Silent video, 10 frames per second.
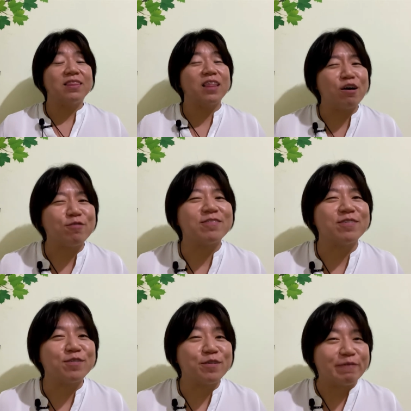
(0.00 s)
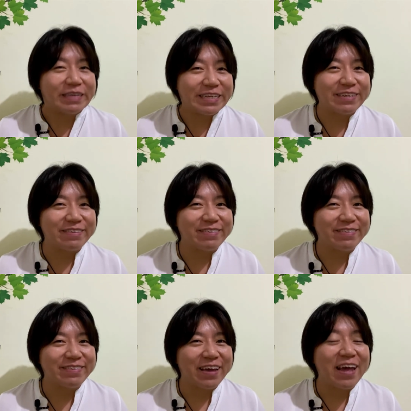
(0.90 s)
thousands of
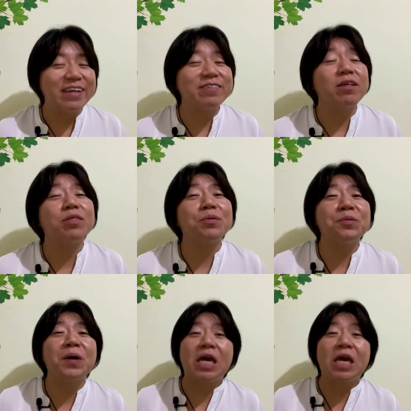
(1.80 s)
years. And it's through